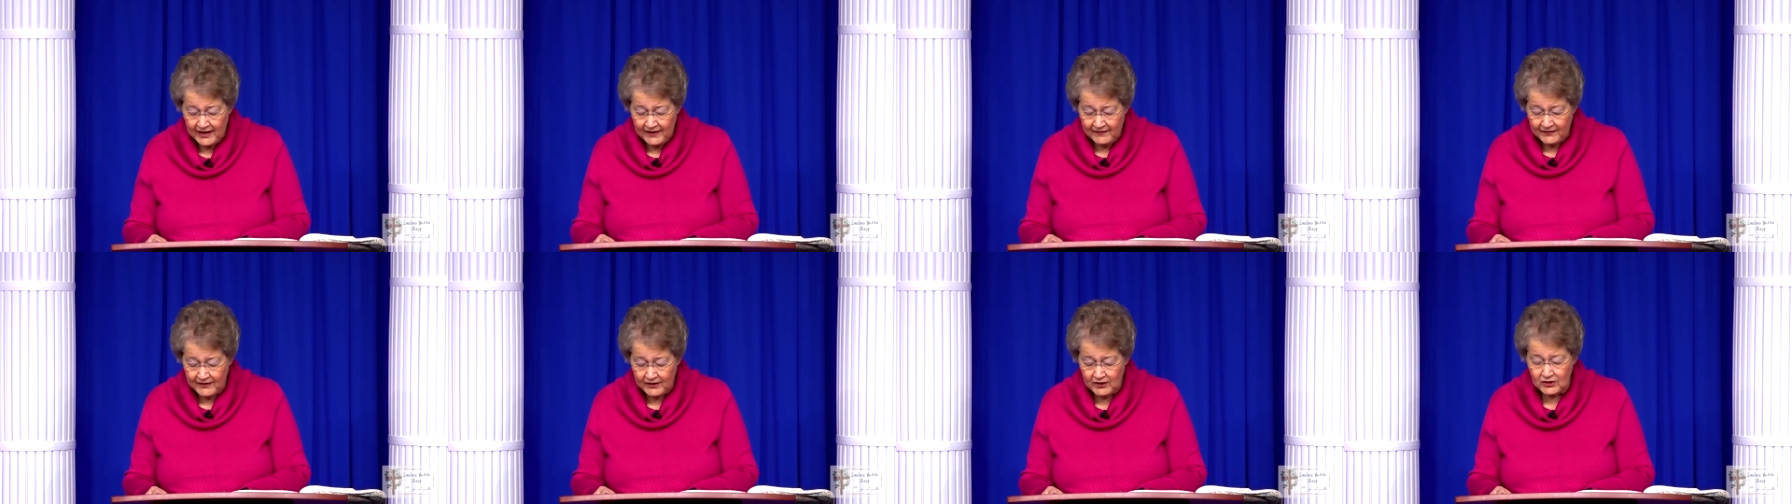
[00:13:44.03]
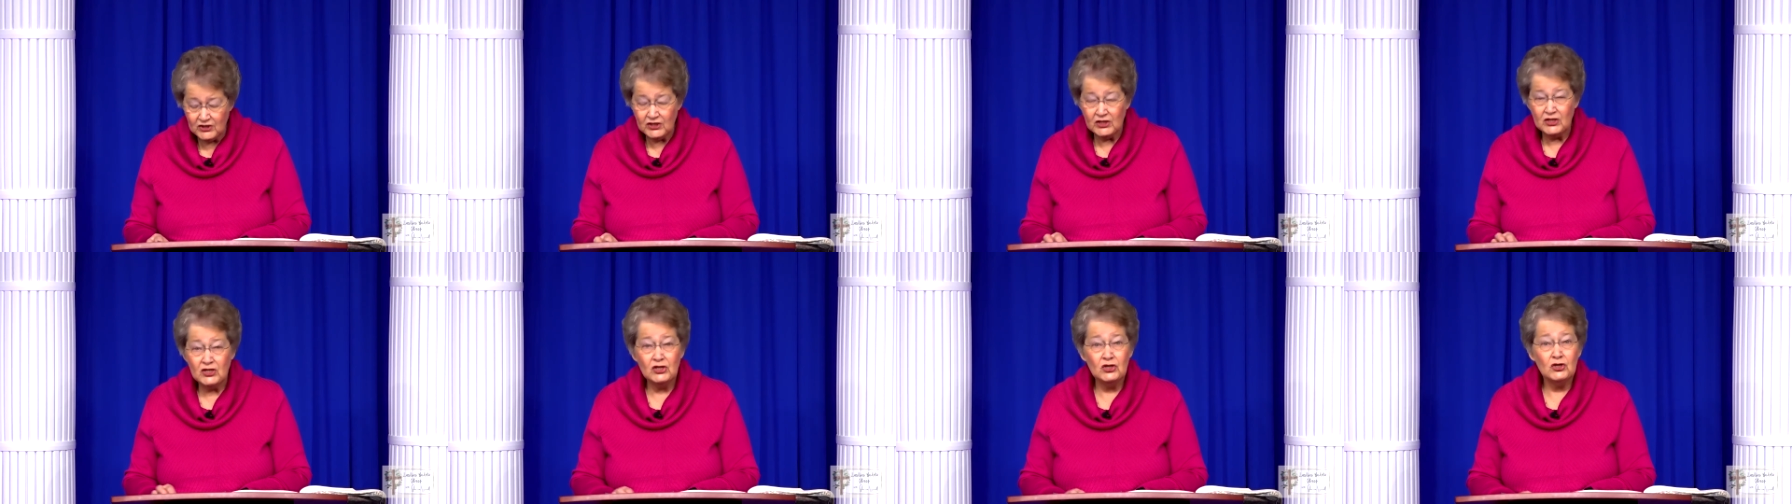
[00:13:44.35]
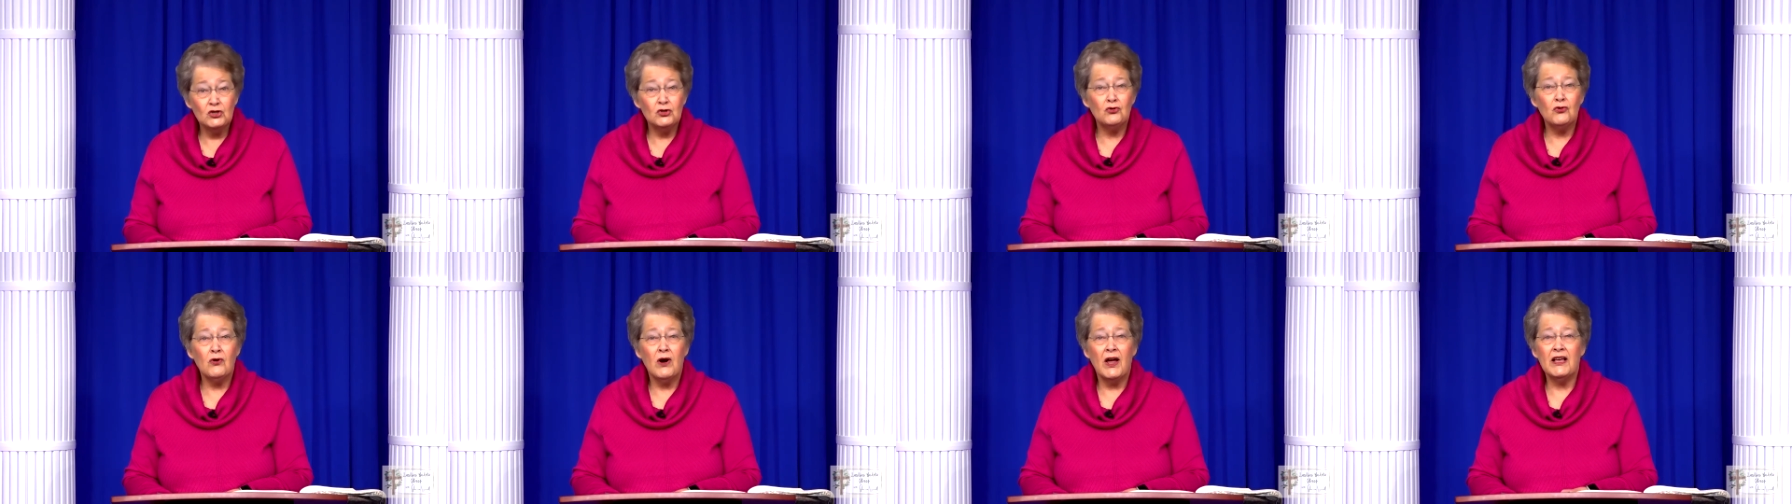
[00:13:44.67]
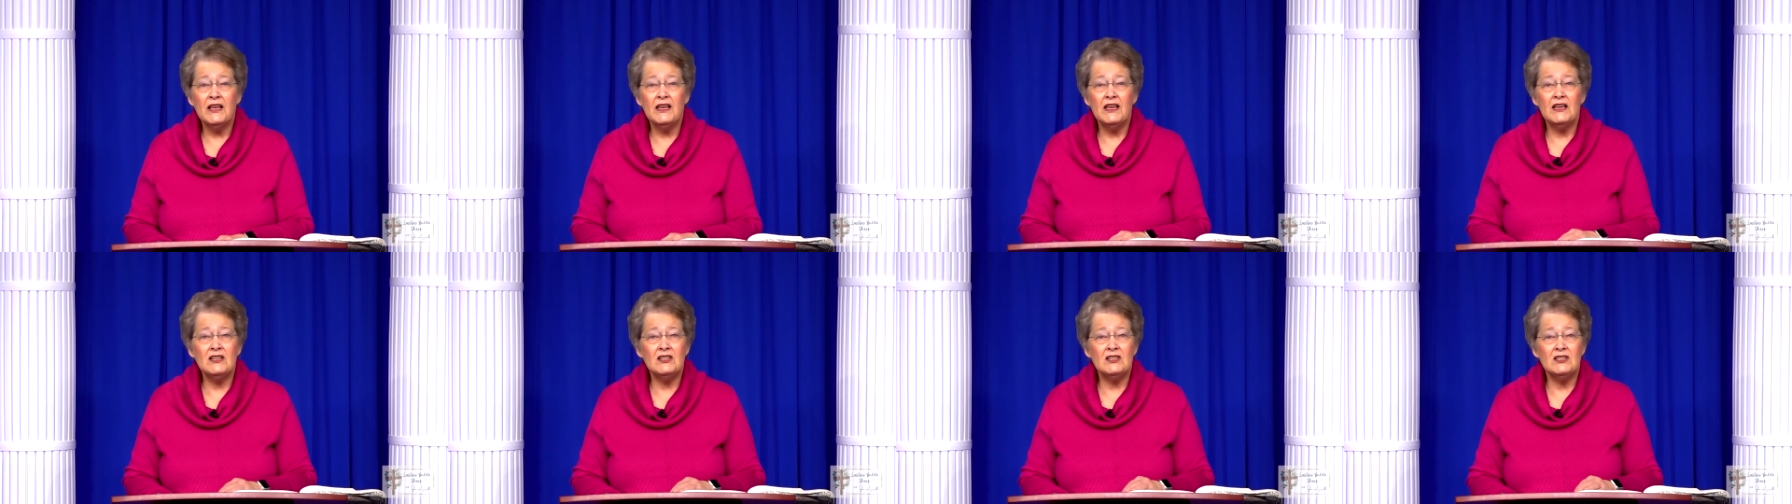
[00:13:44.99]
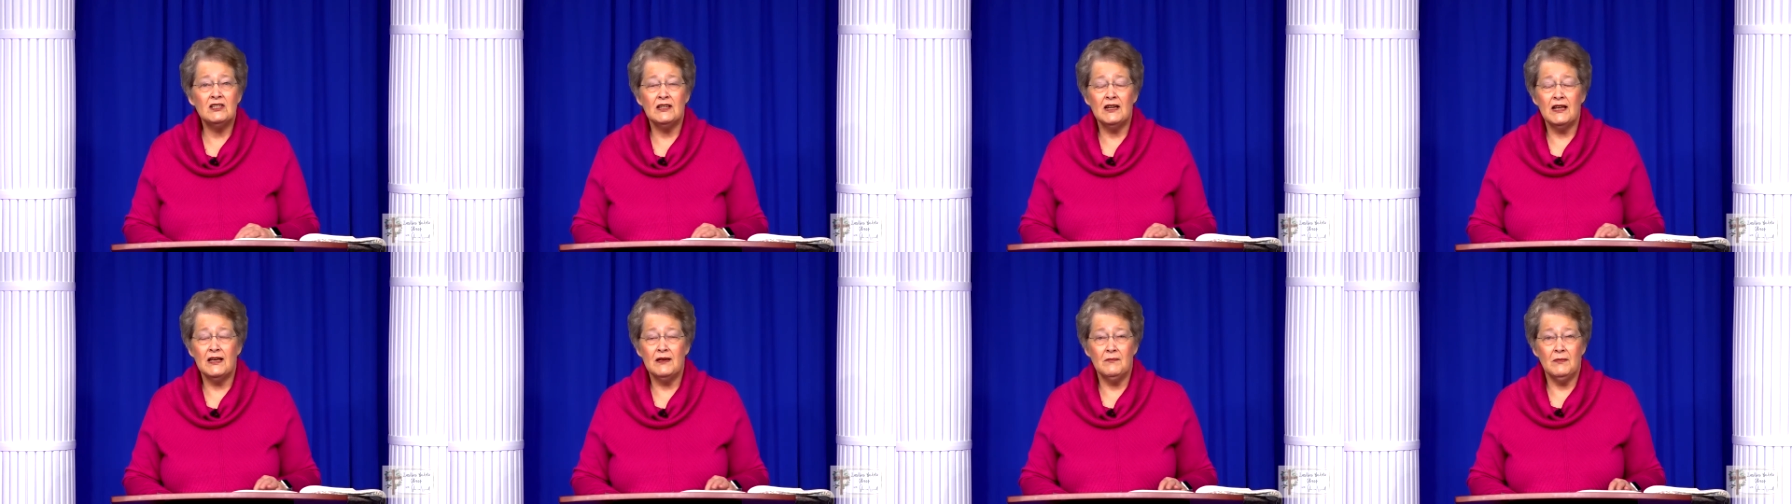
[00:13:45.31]
there's a striking
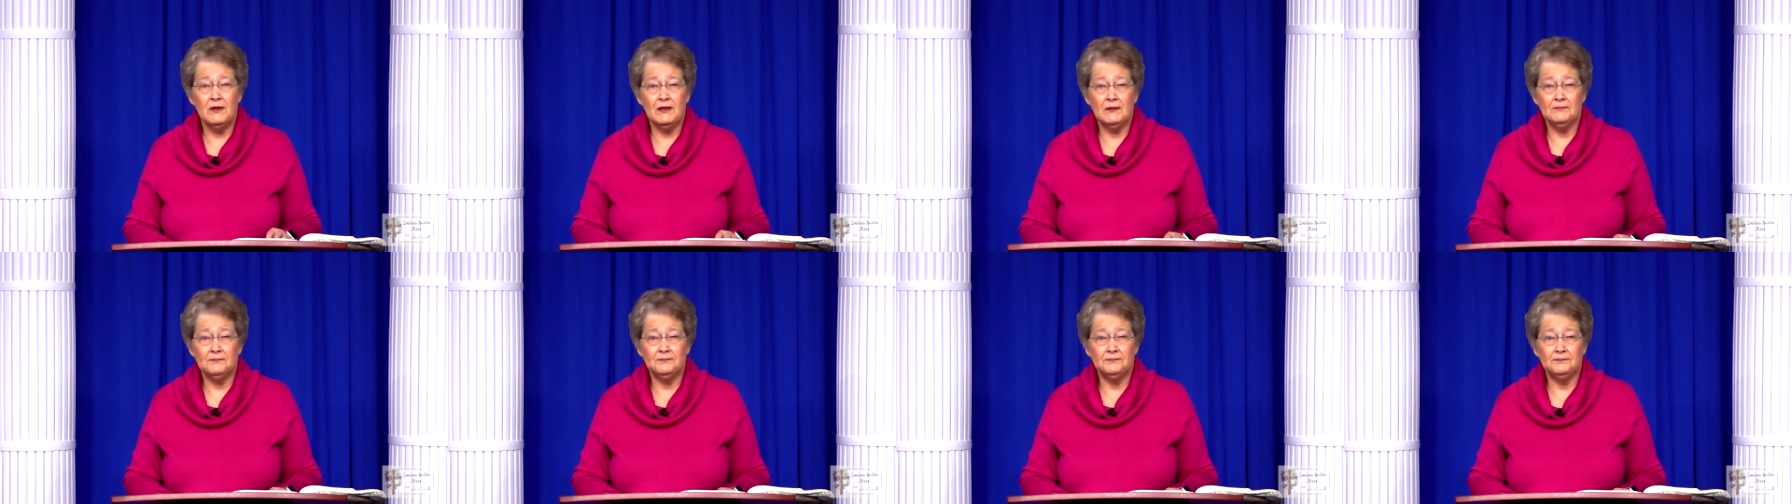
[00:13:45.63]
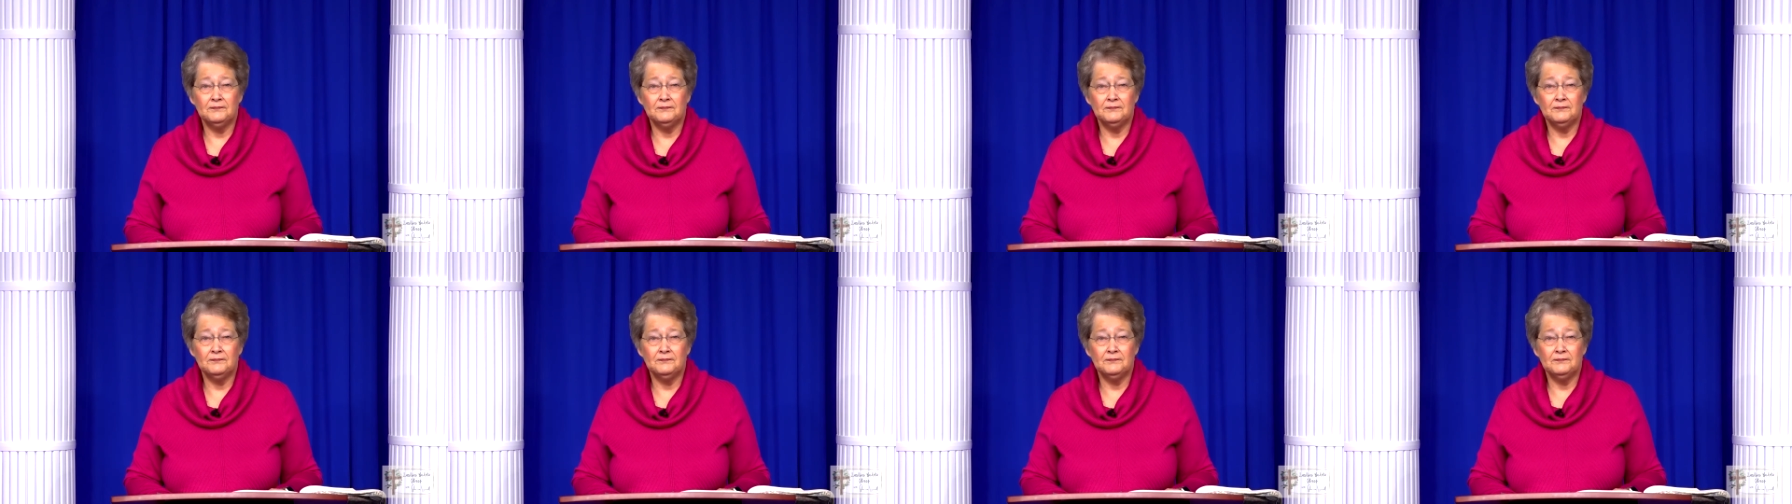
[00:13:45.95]
statement.